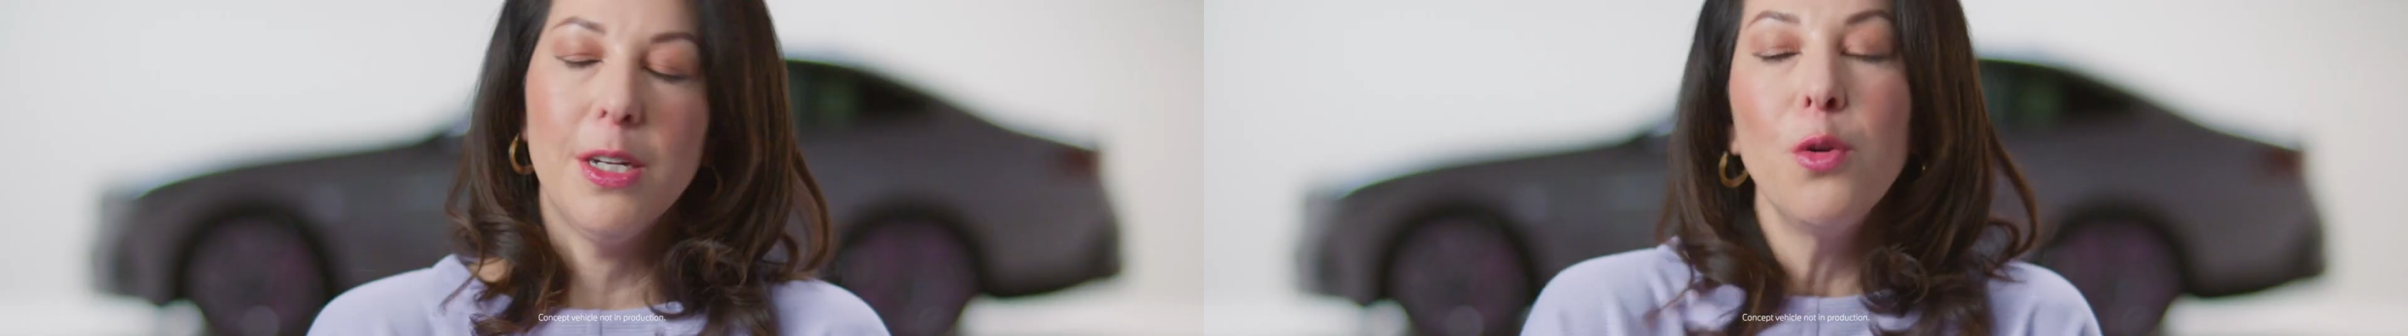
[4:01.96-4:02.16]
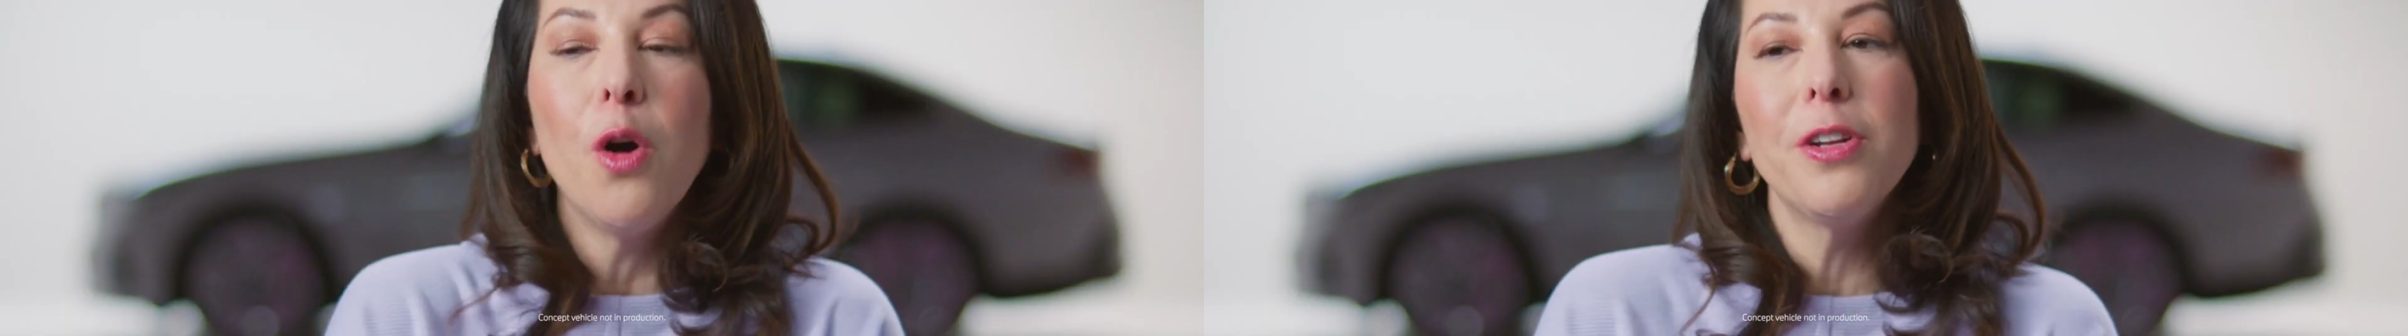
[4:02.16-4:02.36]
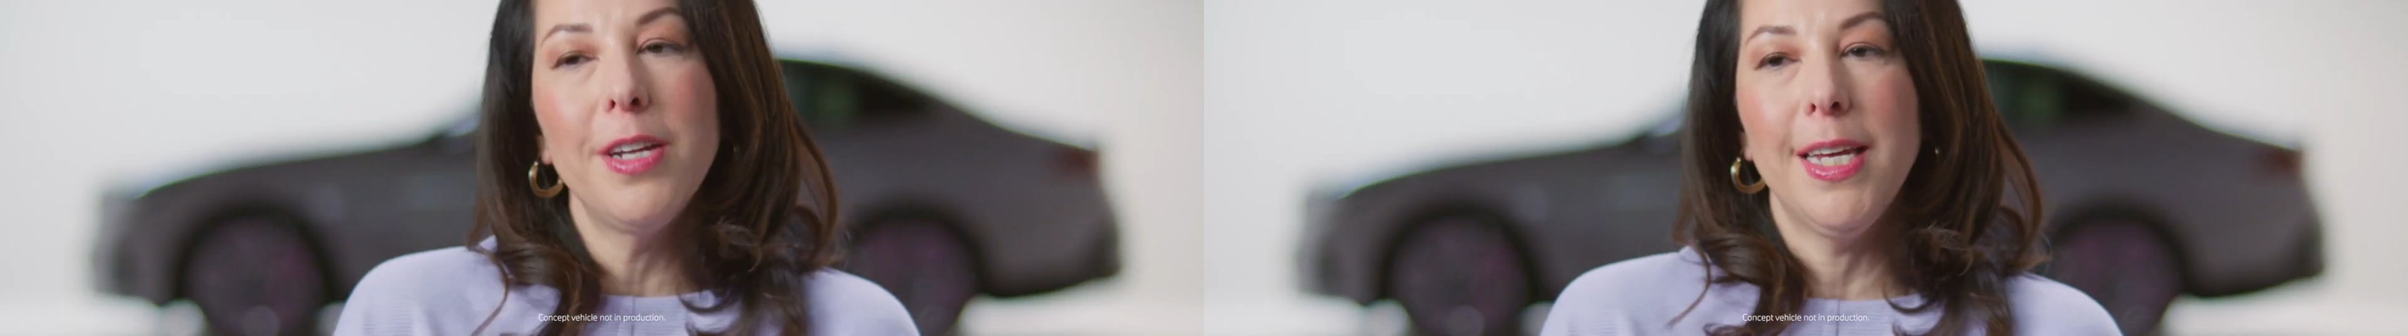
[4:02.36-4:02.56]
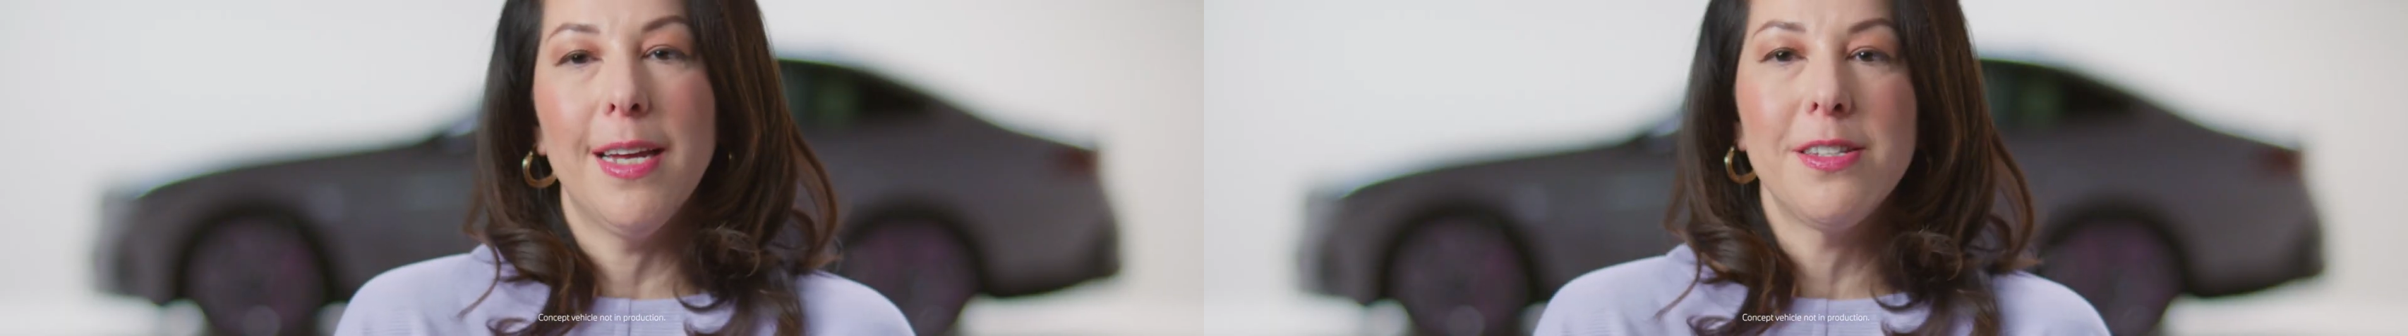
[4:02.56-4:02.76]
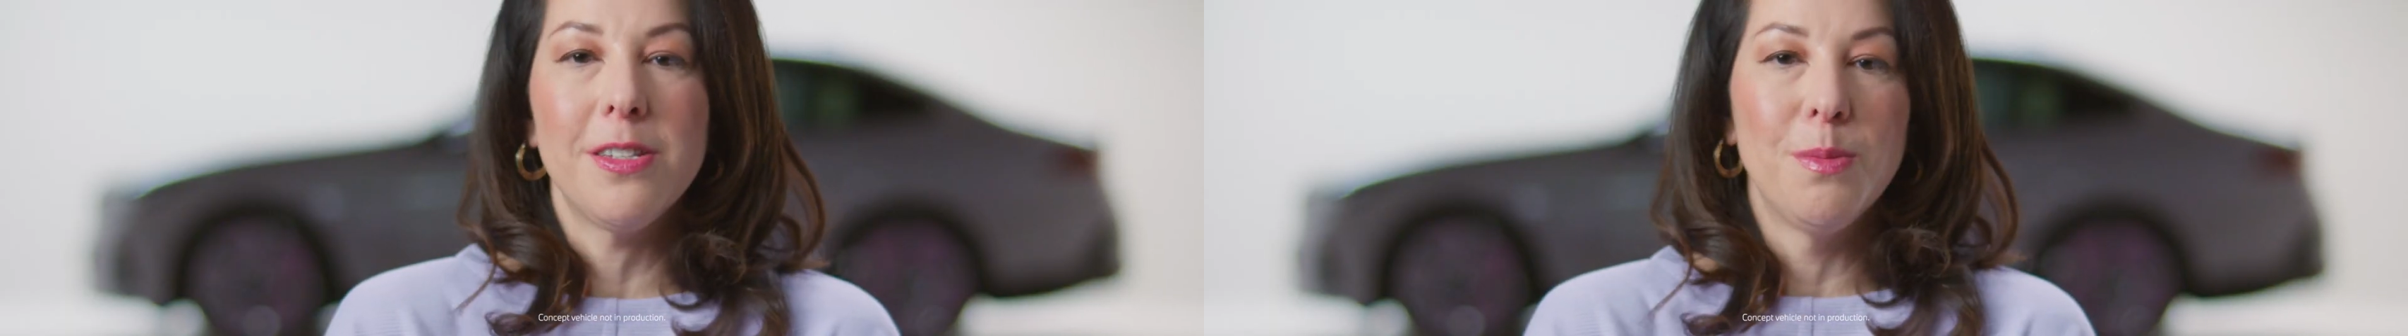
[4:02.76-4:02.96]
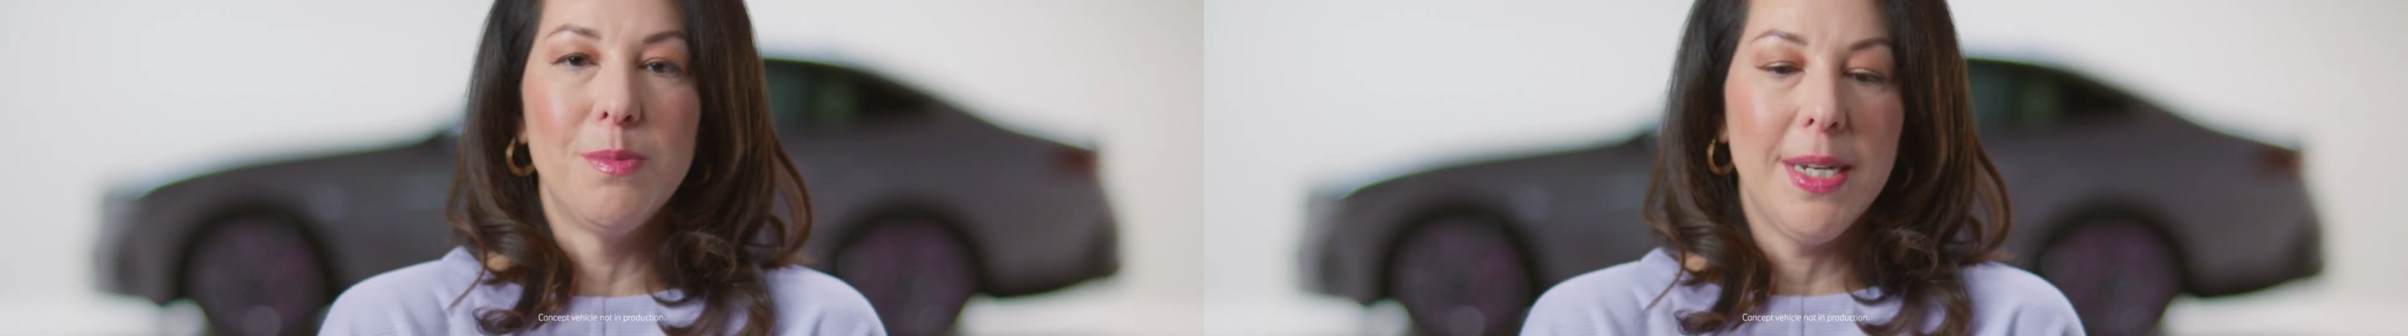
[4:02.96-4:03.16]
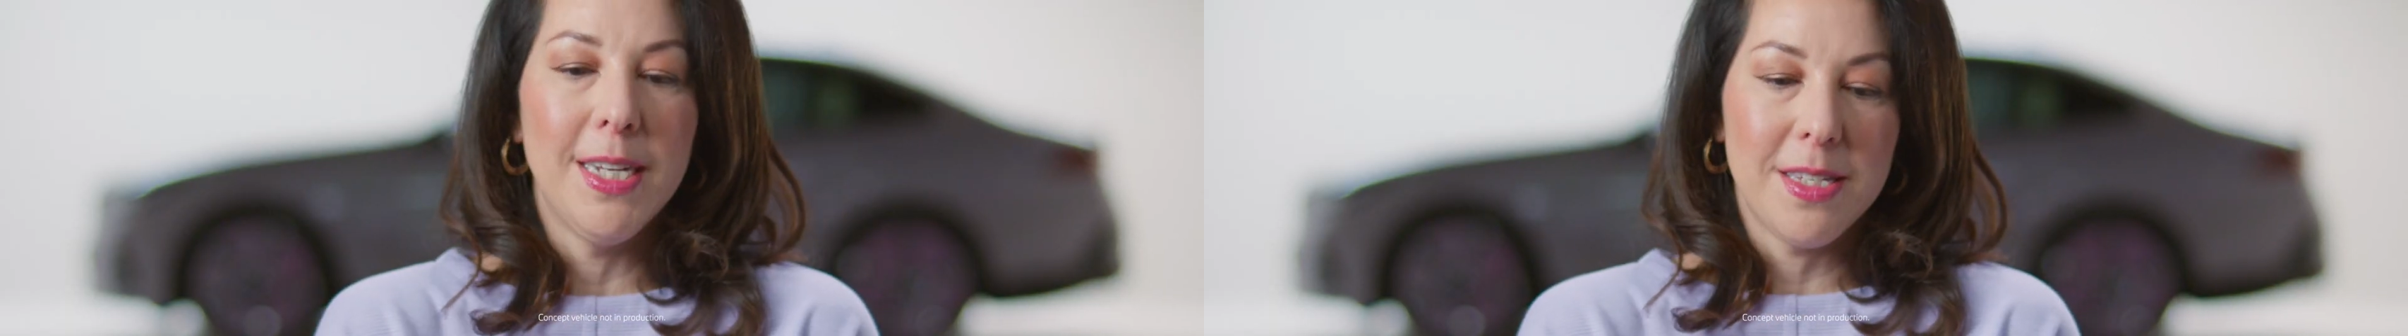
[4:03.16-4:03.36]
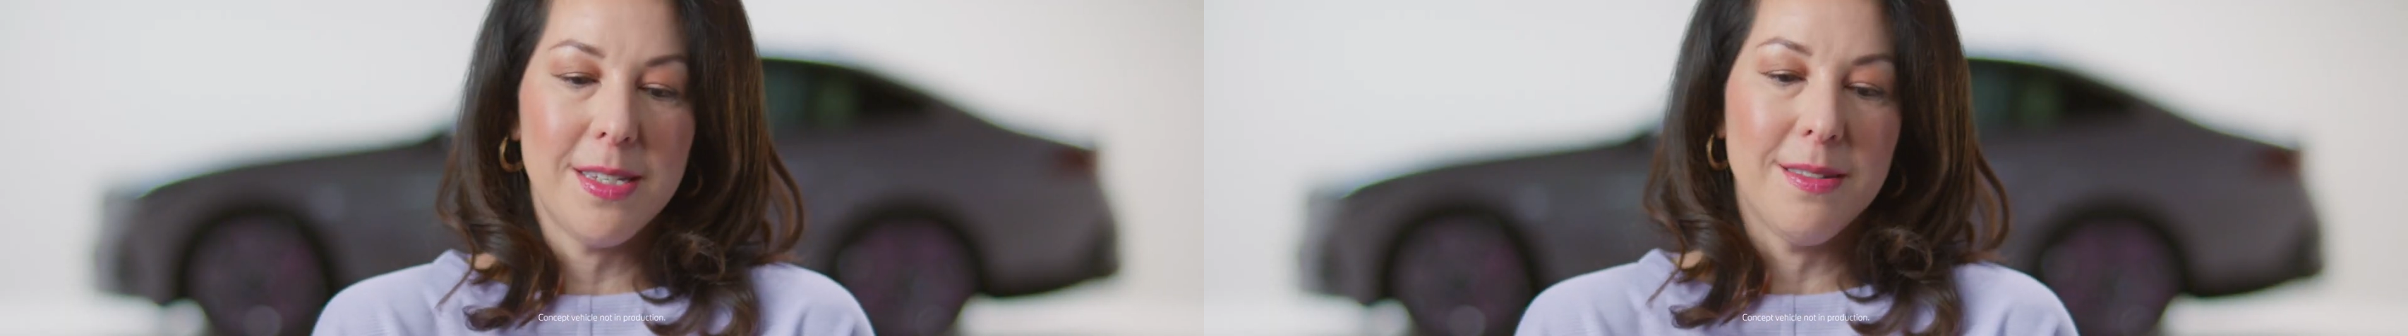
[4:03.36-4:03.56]
don't hold it against them.
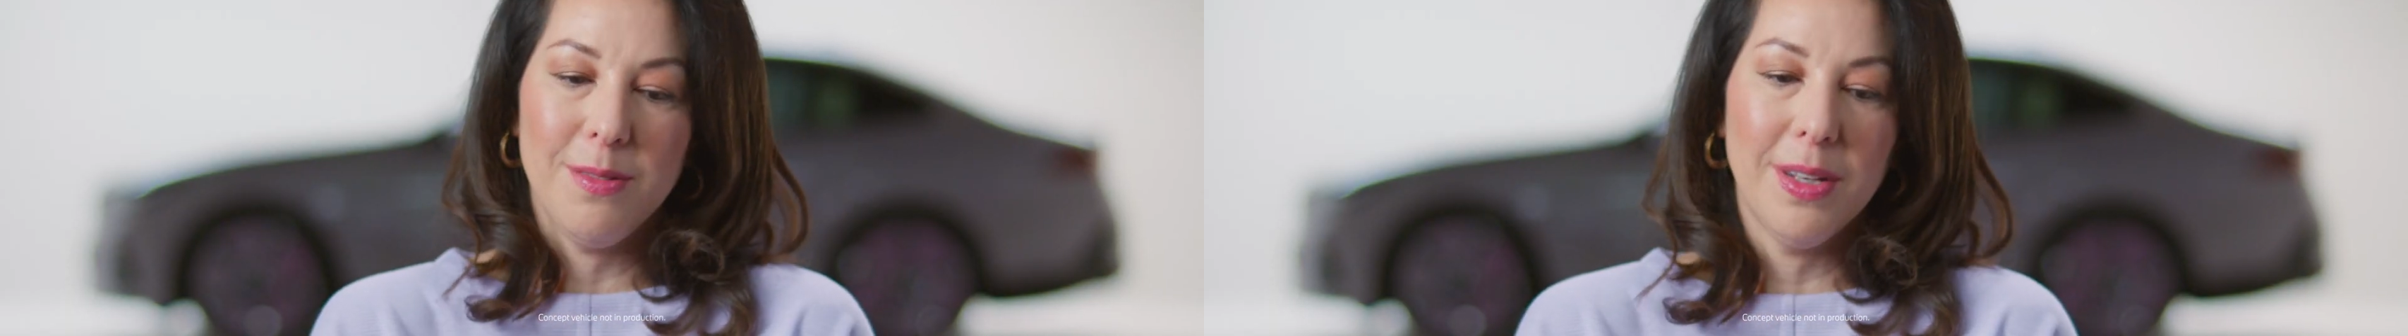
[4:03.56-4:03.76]
It's